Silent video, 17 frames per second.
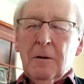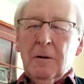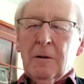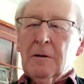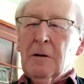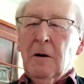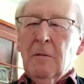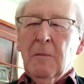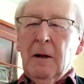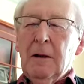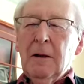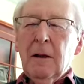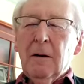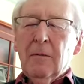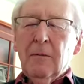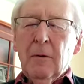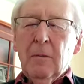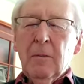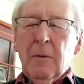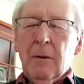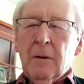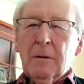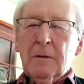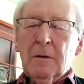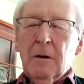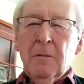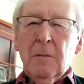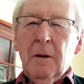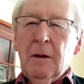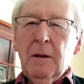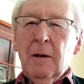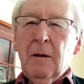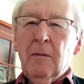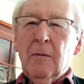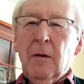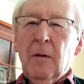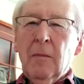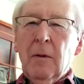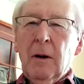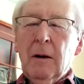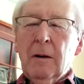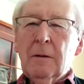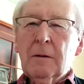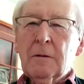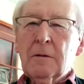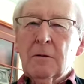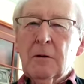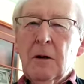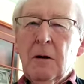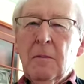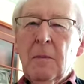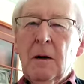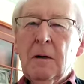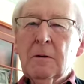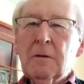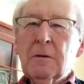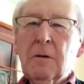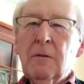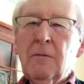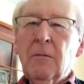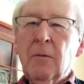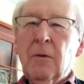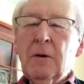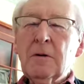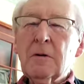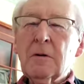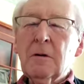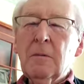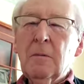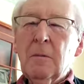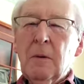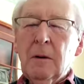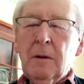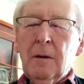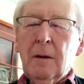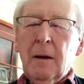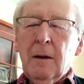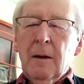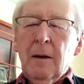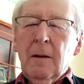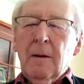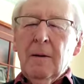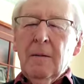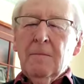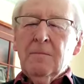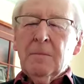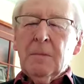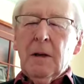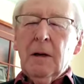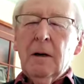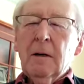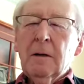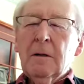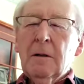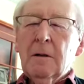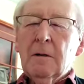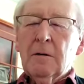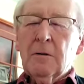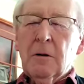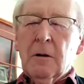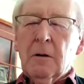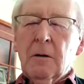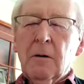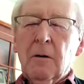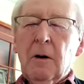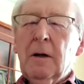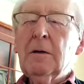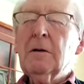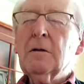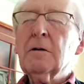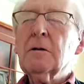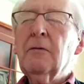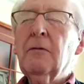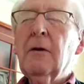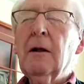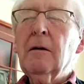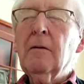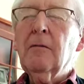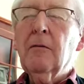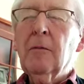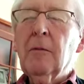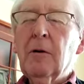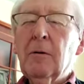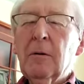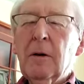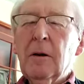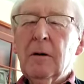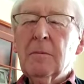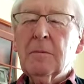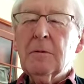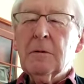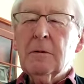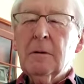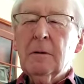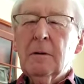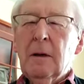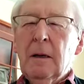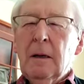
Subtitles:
There are so many of them. There are so many of them. And so much of wisdom and kindness and grace fell from your lips